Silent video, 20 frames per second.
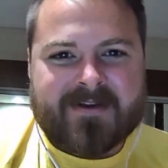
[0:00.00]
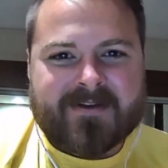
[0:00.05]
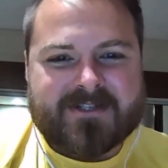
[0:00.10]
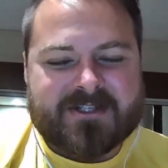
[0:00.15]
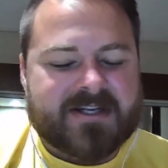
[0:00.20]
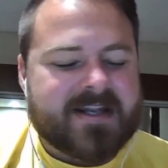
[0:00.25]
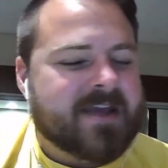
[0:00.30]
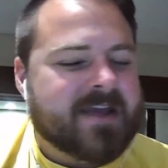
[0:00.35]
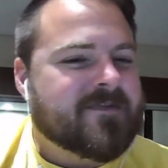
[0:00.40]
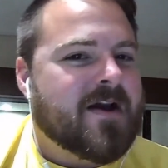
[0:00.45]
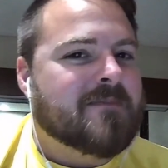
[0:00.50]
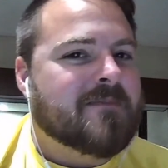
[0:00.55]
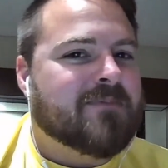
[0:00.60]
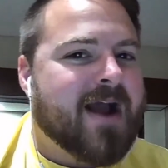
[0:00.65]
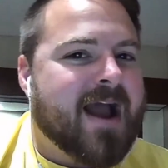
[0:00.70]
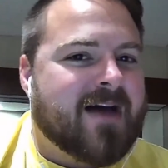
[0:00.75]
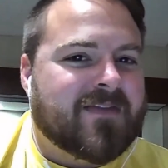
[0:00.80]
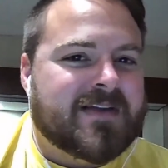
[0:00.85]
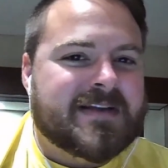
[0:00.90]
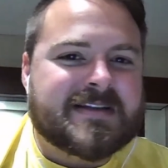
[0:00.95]
Shanavion
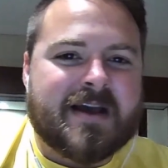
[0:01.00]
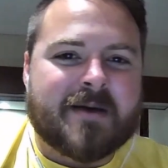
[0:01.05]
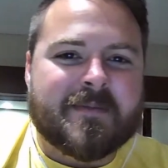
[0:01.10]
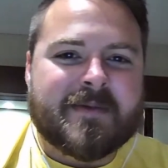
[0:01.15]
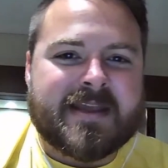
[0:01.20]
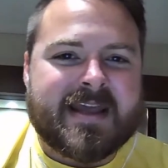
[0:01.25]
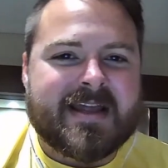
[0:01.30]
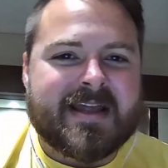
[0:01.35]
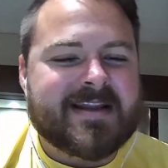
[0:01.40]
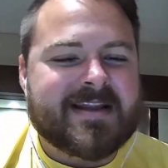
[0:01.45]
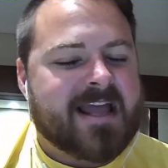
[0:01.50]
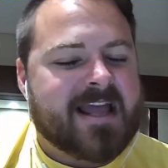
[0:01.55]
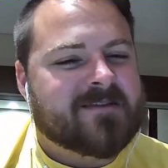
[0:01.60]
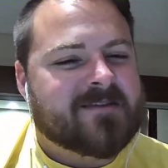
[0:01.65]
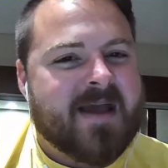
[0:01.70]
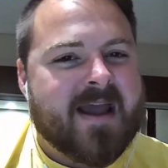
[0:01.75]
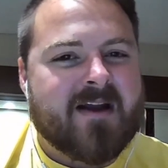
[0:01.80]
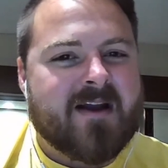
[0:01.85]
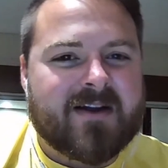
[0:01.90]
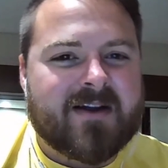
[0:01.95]
Bradley's coming in.
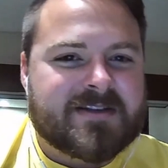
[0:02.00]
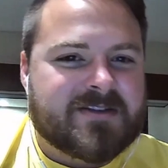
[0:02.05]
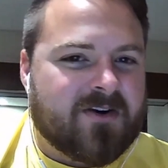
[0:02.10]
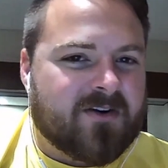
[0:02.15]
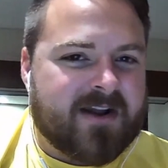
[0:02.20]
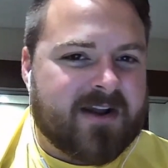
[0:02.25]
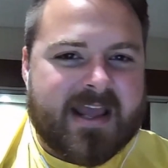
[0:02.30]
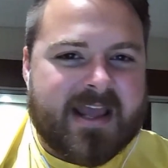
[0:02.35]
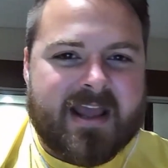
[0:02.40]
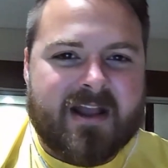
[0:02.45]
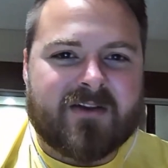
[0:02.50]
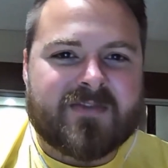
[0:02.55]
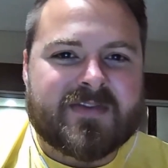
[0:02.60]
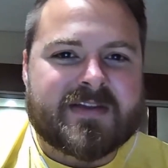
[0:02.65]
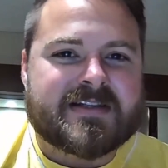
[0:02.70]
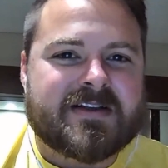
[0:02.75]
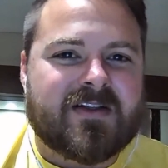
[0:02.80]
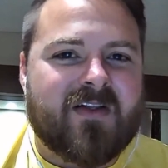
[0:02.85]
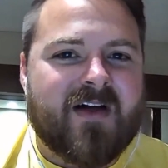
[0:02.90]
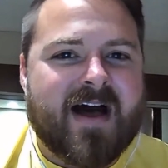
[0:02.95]
Caleb Herring's already here in
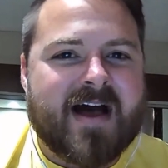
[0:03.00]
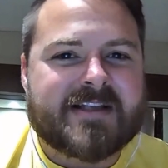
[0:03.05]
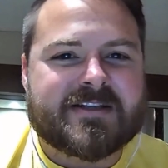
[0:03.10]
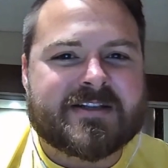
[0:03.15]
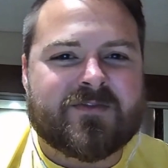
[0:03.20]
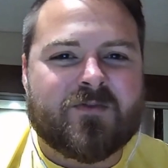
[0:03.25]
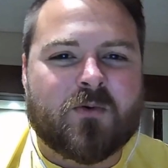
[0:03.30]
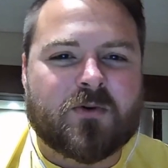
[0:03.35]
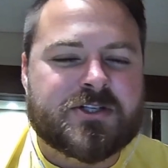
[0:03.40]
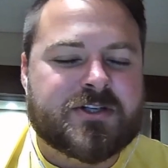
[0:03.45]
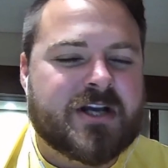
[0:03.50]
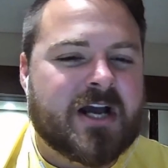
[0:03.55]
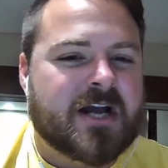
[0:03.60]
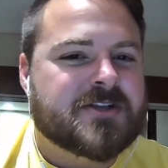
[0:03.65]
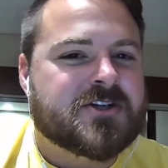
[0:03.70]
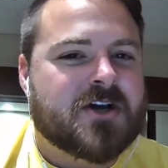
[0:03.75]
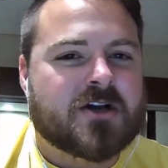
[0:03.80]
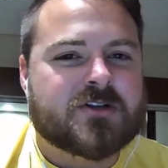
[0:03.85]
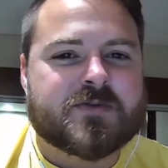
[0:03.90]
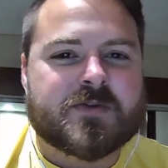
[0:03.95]
class. Of course, you
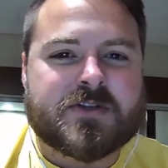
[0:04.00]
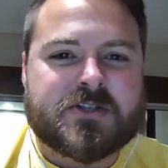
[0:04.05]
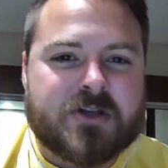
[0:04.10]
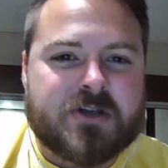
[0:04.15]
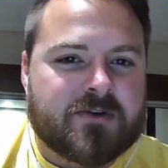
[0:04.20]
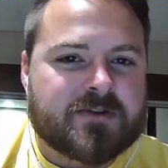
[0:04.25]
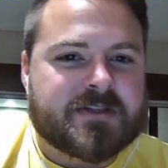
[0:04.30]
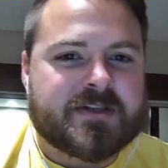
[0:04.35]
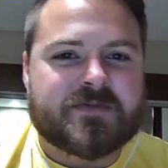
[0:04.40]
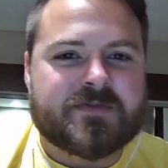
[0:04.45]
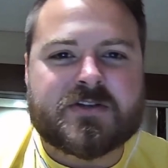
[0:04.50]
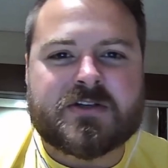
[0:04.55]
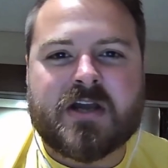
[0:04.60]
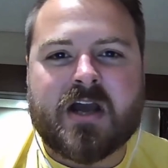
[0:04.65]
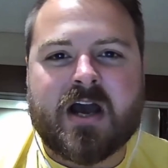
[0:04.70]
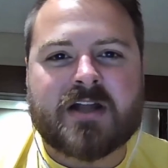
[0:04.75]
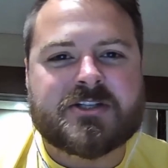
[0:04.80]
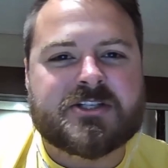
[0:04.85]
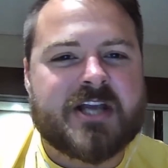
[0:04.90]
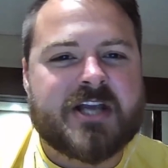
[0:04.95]
got Joshua Josephs. You
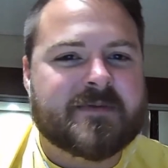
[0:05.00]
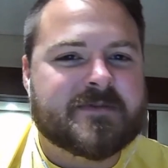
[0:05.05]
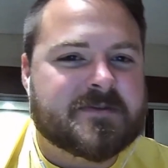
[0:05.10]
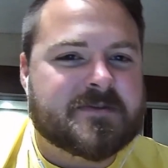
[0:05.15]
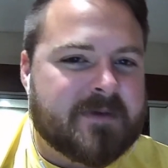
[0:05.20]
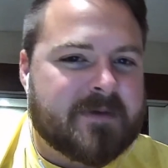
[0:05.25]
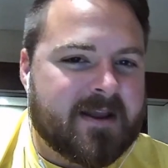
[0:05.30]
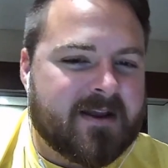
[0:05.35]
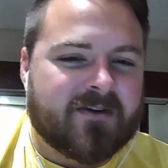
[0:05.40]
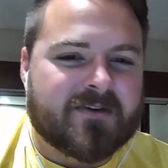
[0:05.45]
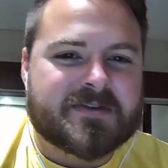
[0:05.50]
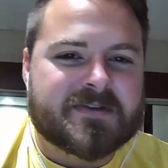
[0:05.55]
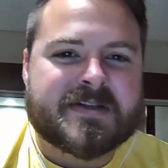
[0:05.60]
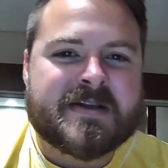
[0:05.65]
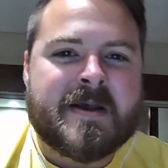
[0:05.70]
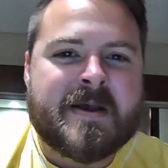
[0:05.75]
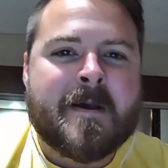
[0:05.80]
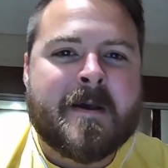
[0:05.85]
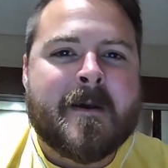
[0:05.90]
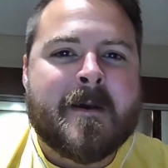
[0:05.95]
got James
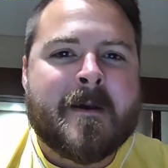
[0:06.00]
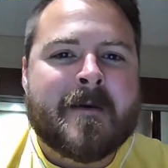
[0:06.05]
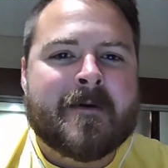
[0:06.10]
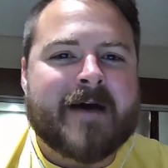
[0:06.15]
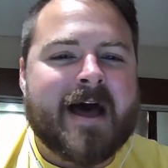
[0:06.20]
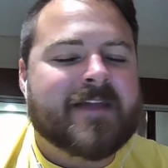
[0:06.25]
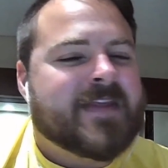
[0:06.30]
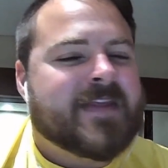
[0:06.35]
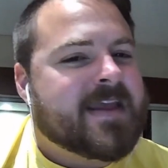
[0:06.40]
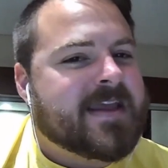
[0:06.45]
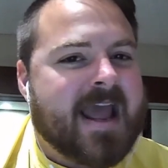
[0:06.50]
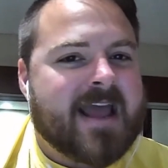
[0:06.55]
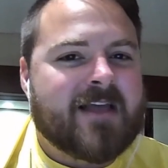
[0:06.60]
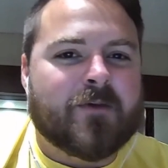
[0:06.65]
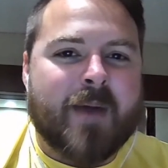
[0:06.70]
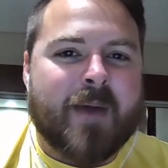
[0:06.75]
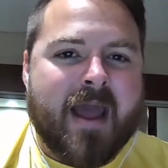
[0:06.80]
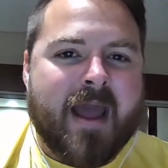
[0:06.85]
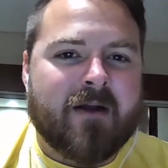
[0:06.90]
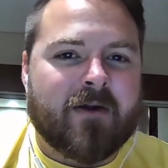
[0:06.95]
Pearce. I think
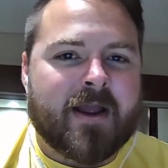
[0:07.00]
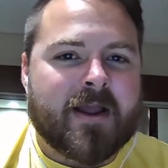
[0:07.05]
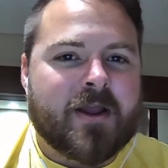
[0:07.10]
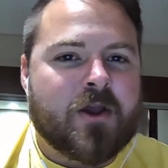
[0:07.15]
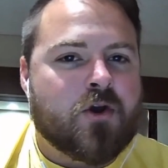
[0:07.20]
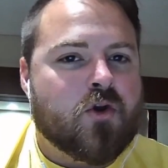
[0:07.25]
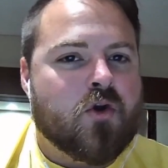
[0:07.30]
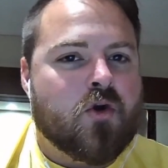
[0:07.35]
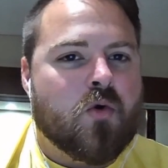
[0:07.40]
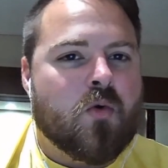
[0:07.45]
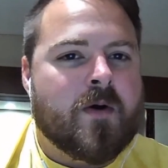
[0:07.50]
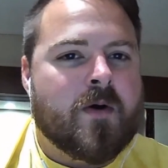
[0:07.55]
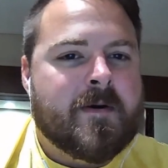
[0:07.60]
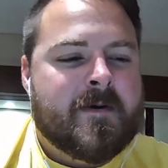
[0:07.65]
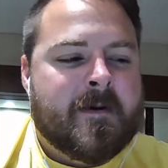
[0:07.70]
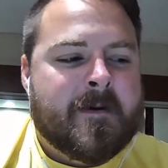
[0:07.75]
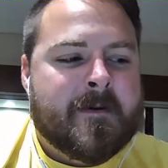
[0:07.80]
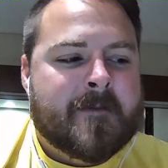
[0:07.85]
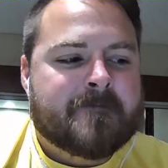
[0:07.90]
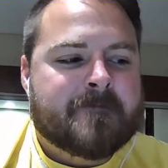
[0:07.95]
Caleb Herring, who
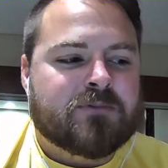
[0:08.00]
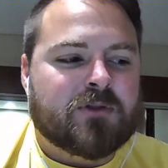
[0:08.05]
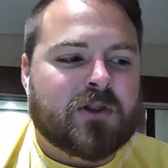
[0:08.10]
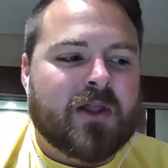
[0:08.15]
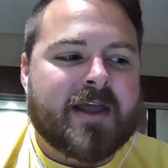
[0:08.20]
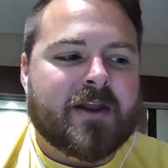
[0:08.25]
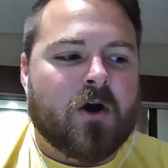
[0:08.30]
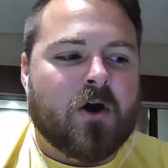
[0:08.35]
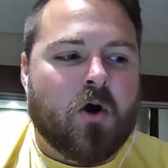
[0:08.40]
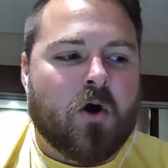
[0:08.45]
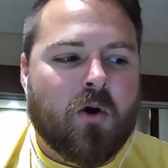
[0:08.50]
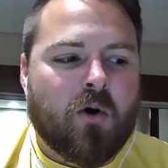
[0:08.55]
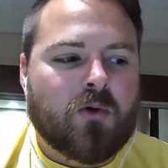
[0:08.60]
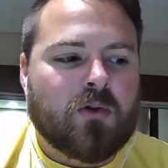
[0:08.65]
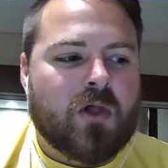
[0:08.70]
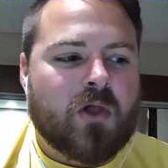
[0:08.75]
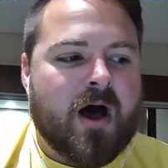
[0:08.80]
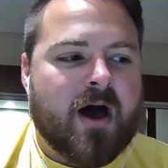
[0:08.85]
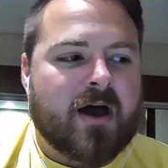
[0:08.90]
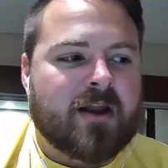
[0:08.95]
played a
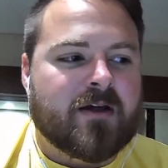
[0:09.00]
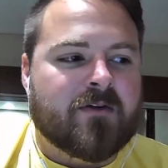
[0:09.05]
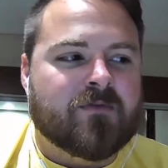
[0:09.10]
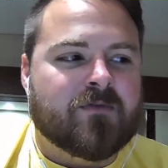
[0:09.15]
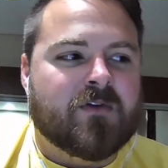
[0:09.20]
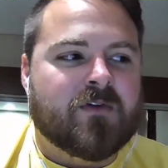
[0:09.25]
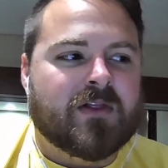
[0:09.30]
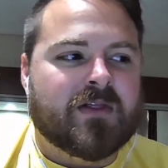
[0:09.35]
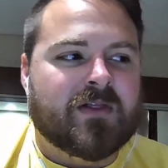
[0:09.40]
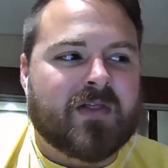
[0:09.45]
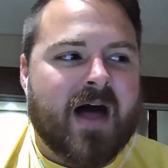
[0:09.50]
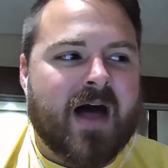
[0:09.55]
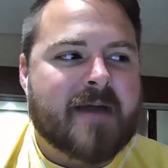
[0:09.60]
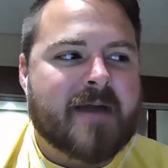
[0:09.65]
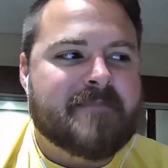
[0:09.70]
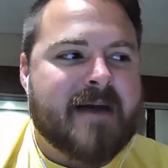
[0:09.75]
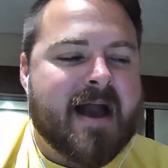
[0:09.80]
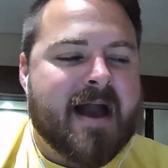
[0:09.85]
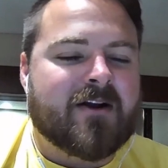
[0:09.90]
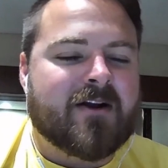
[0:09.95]
whole lot of
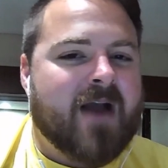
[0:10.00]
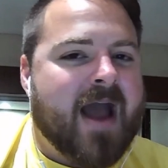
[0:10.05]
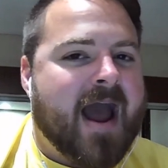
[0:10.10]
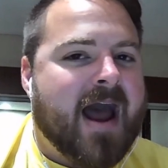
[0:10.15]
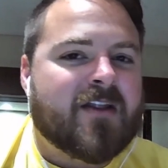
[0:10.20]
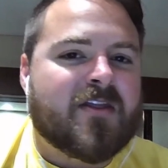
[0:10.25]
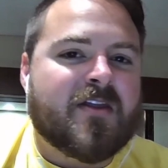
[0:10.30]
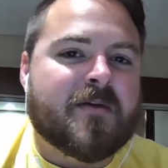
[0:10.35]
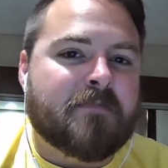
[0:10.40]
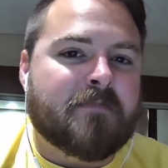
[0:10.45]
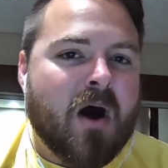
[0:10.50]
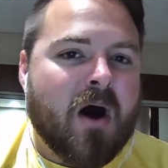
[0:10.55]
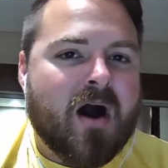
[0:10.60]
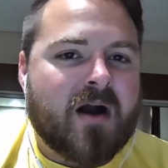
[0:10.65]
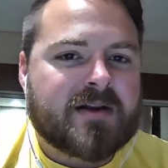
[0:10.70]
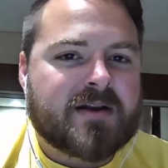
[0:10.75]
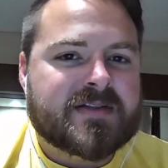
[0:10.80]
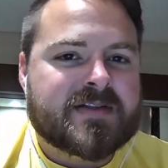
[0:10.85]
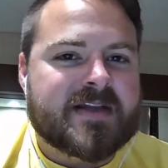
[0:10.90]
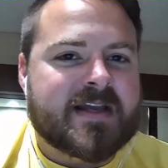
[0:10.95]
linebacker out of the
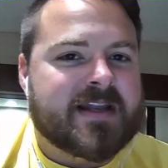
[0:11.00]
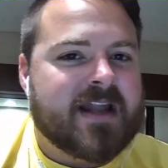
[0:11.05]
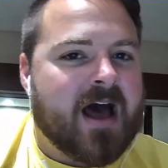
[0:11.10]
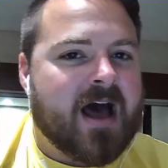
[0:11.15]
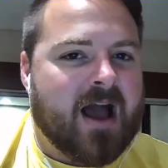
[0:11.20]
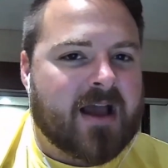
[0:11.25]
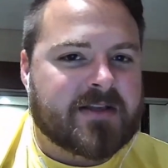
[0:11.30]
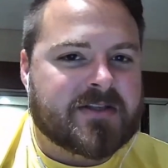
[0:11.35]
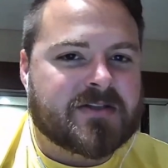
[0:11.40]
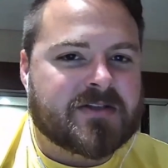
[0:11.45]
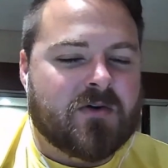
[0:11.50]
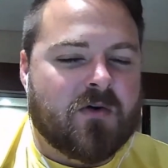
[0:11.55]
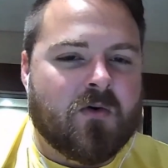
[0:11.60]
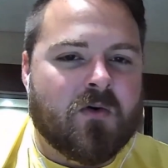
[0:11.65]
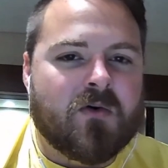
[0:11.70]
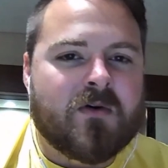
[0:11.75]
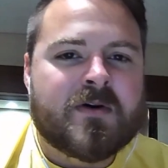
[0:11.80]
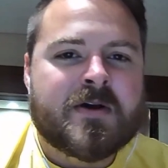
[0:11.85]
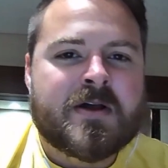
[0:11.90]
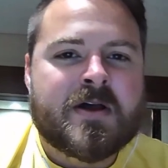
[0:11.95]
box in high
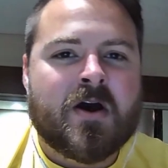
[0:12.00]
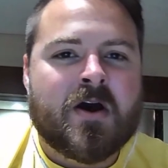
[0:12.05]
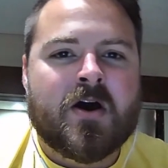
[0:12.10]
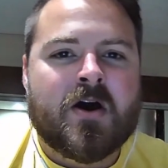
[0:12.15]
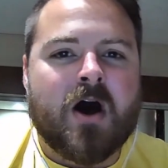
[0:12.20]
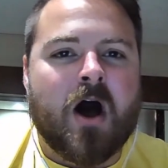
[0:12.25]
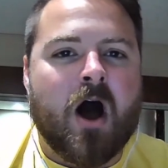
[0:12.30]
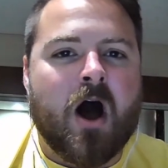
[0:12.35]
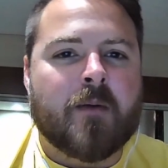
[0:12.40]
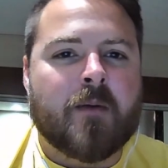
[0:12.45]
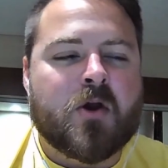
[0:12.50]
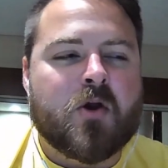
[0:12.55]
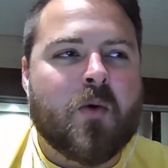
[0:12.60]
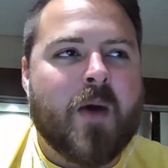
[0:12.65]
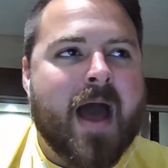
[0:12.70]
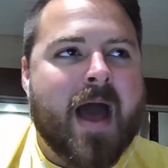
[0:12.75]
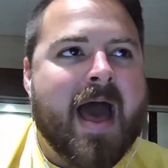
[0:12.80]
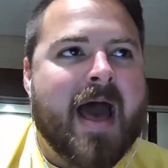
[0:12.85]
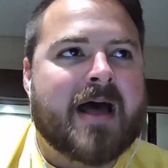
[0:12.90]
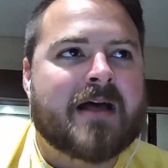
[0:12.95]
school, um, who
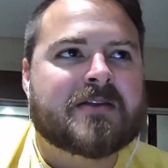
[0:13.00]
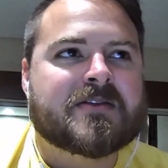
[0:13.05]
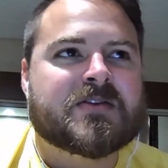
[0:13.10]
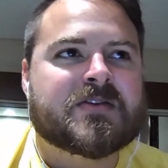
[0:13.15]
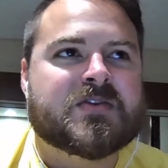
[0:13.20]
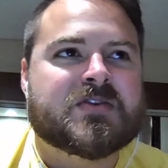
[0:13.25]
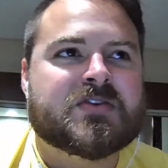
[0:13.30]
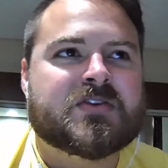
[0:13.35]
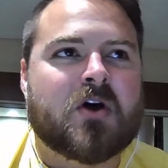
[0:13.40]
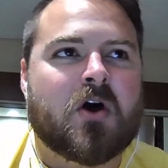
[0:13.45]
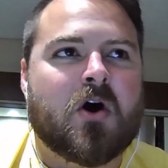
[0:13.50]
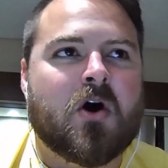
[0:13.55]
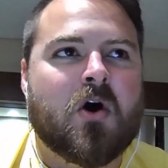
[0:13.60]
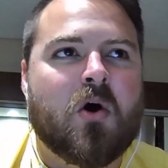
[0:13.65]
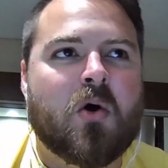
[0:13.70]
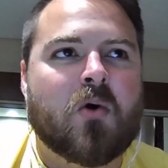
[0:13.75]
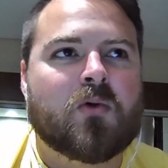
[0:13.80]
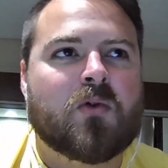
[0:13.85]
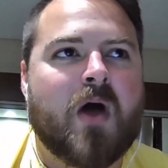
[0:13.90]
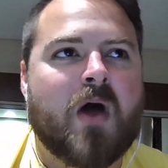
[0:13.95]
has a
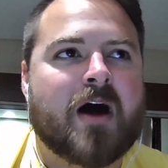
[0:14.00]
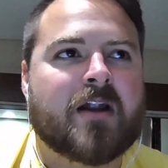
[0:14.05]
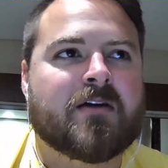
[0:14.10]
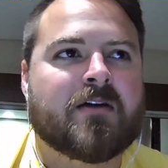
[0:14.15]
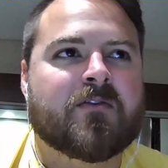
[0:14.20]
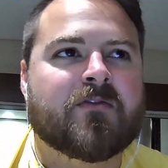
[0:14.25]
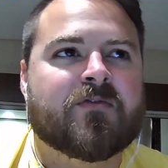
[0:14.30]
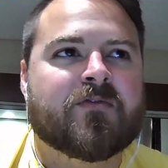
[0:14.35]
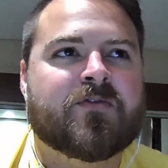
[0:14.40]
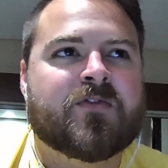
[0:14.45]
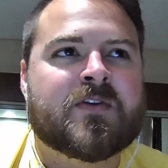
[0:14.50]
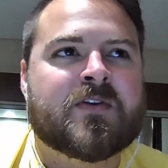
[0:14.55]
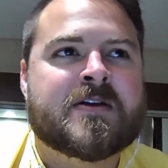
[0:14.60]
whole lot of